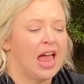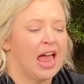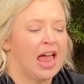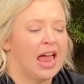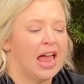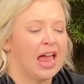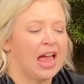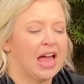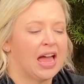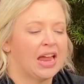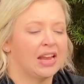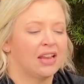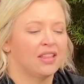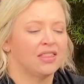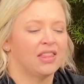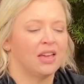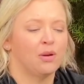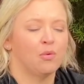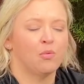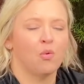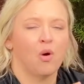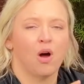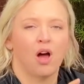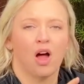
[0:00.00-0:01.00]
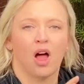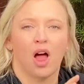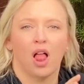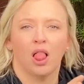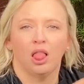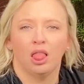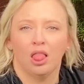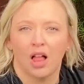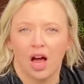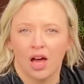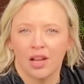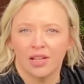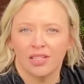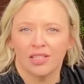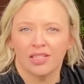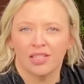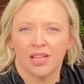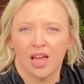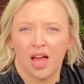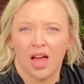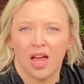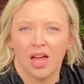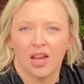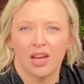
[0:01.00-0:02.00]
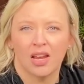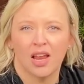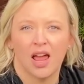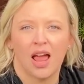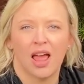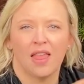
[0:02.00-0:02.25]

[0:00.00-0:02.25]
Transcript: and they want a lot of sun,